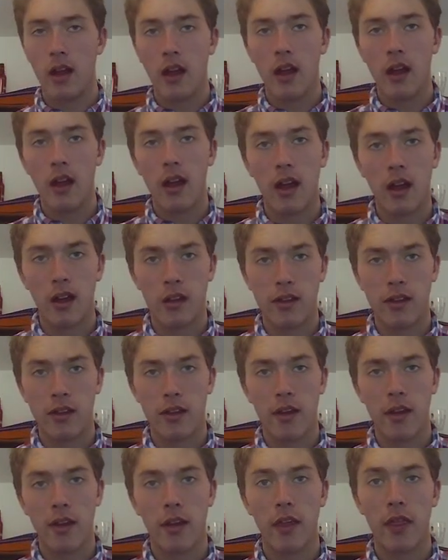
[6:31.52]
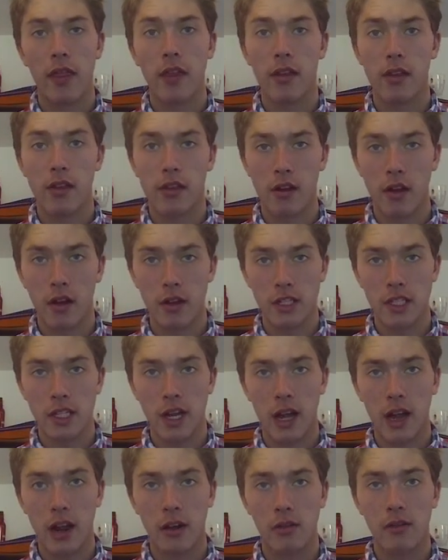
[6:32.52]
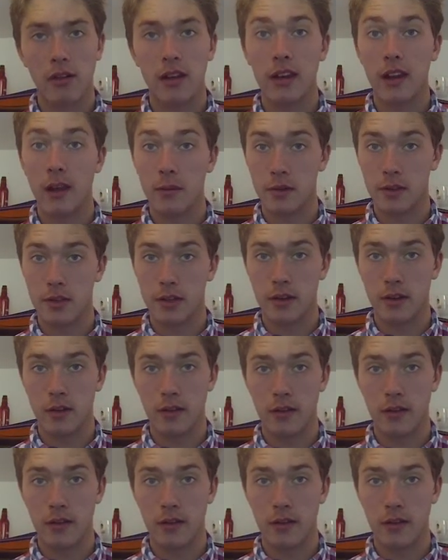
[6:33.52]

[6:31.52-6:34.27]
is The Shawshank Redemption.